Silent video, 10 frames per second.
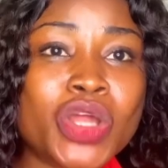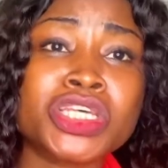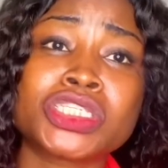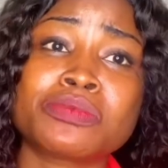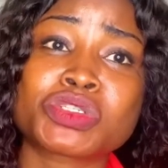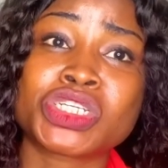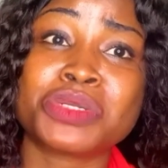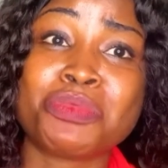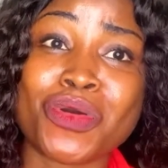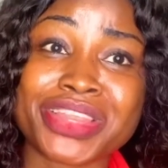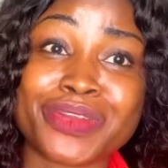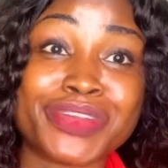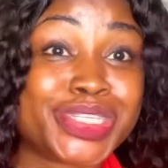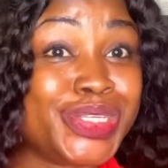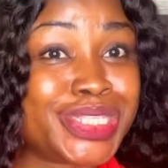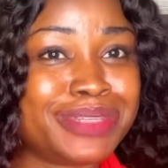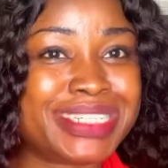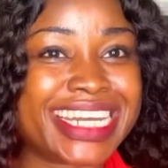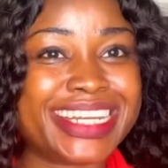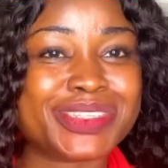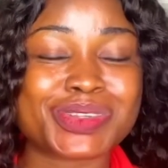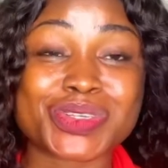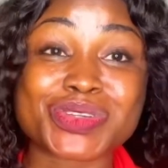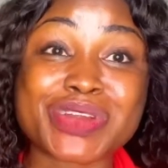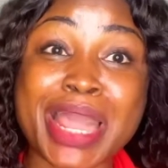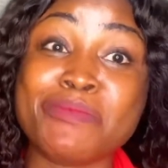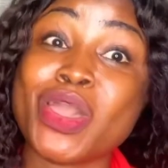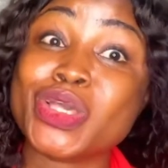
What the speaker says: on the subscription button of this YouTube channel to subscribe,